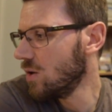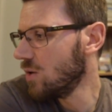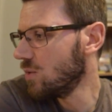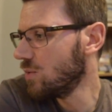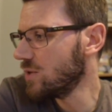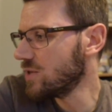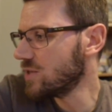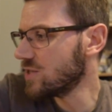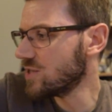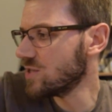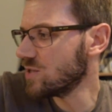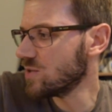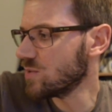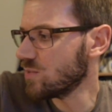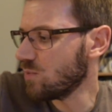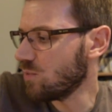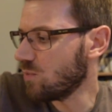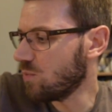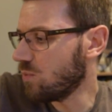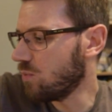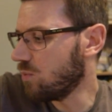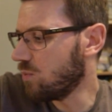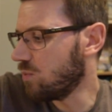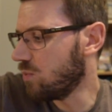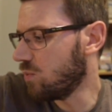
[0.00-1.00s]
which is
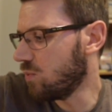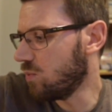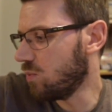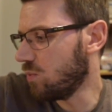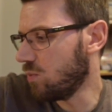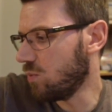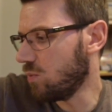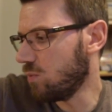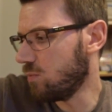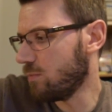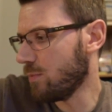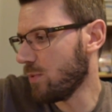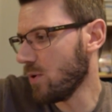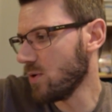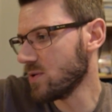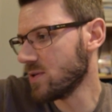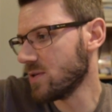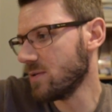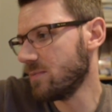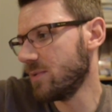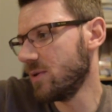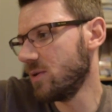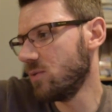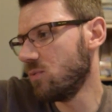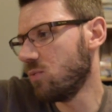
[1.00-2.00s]

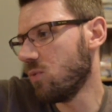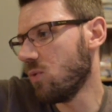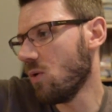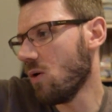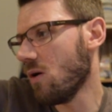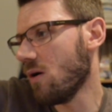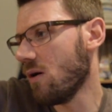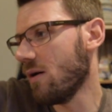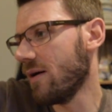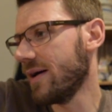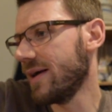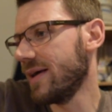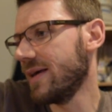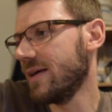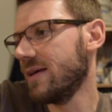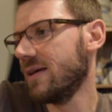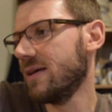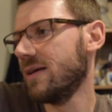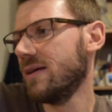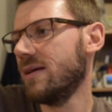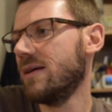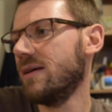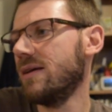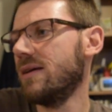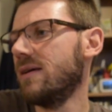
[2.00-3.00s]
possibly why
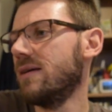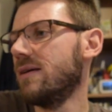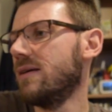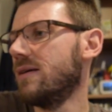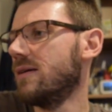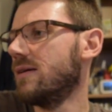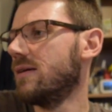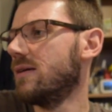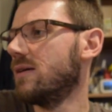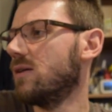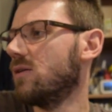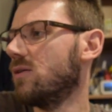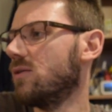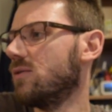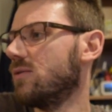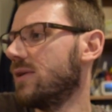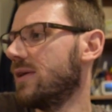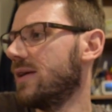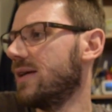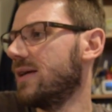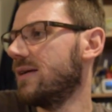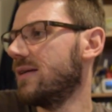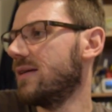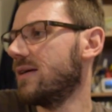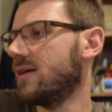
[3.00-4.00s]
on
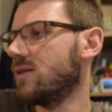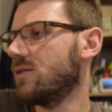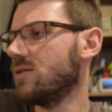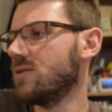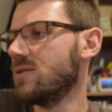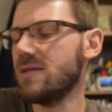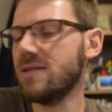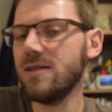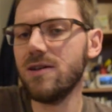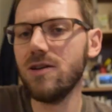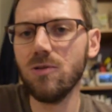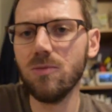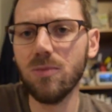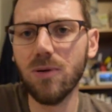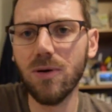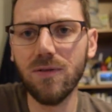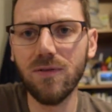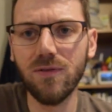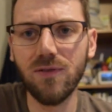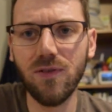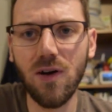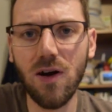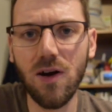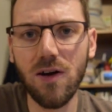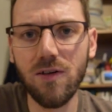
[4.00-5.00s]
here they got
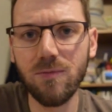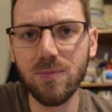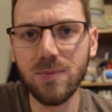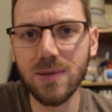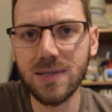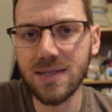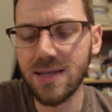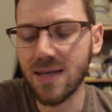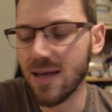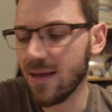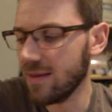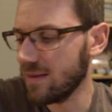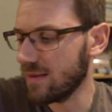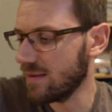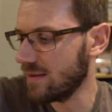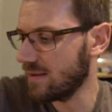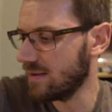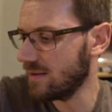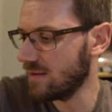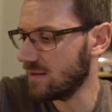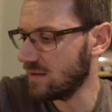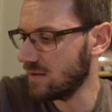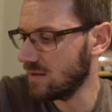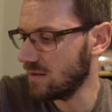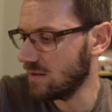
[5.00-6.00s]
0.5%
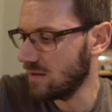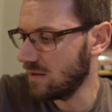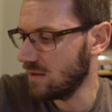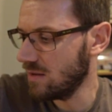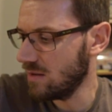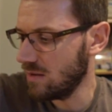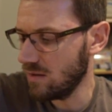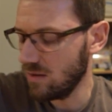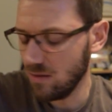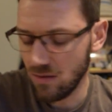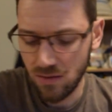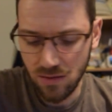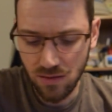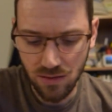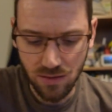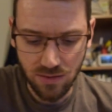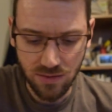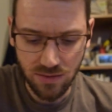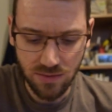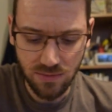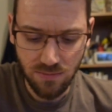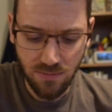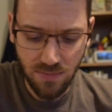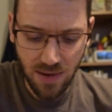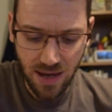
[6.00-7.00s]

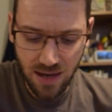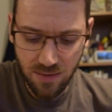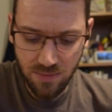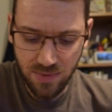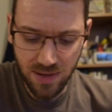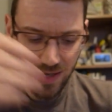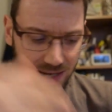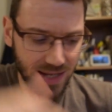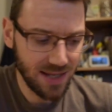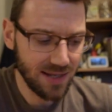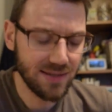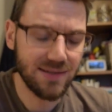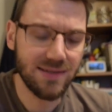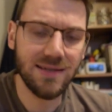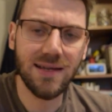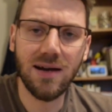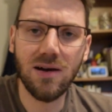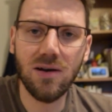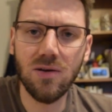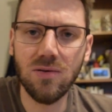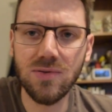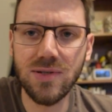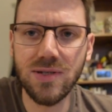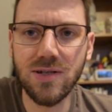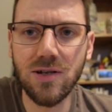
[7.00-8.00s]
so maybe it is
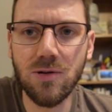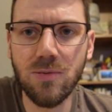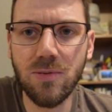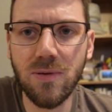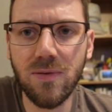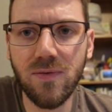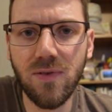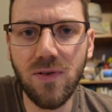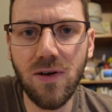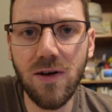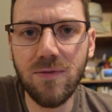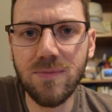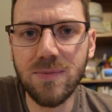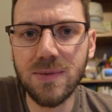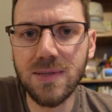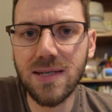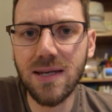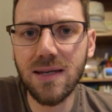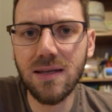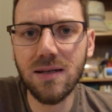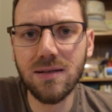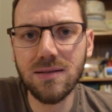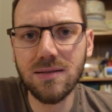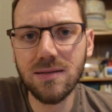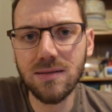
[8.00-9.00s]
now
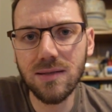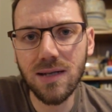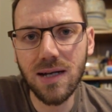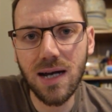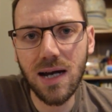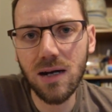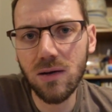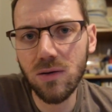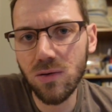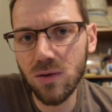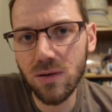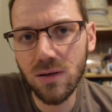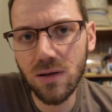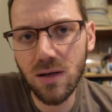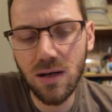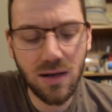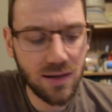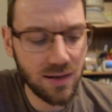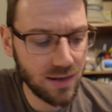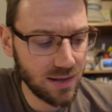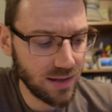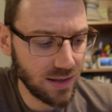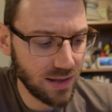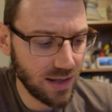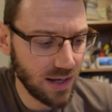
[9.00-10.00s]
0.5% I don't know how I,
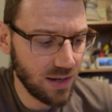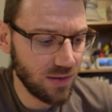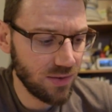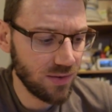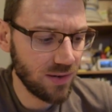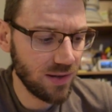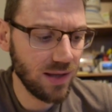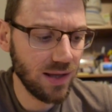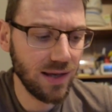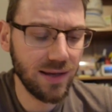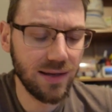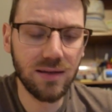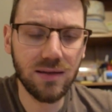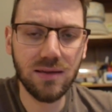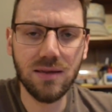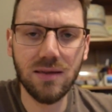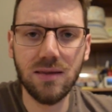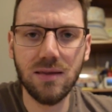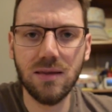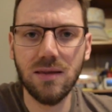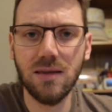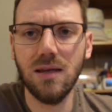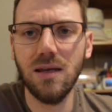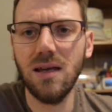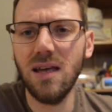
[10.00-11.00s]
I can calculate
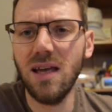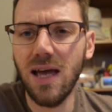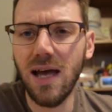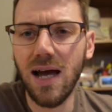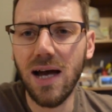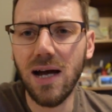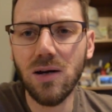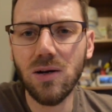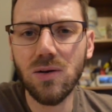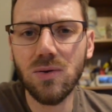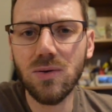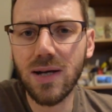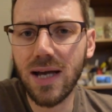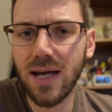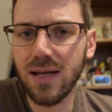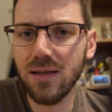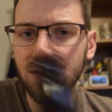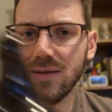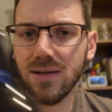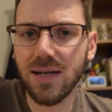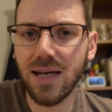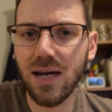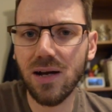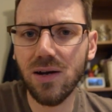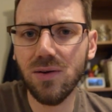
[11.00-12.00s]
how can
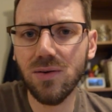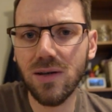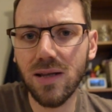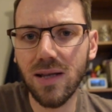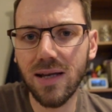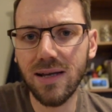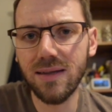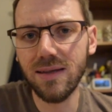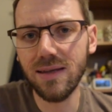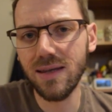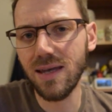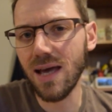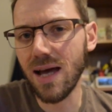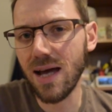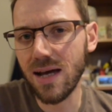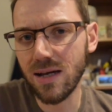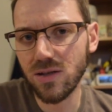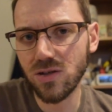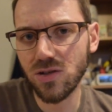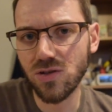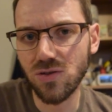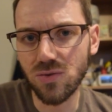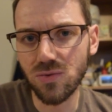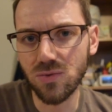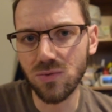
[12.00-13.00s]
I calculate the
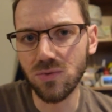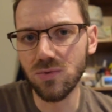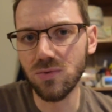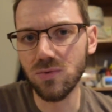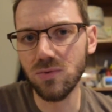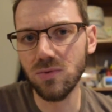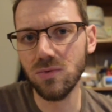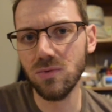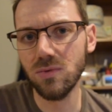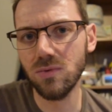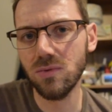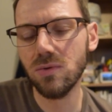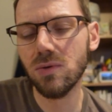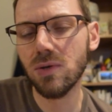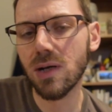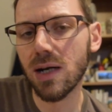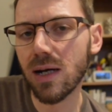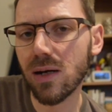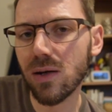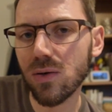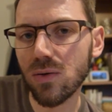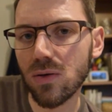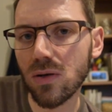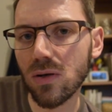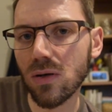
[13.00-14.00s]
actual
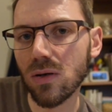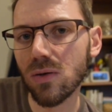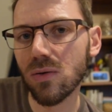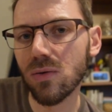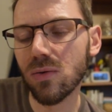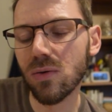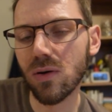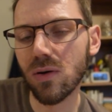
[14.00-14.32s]
alcohol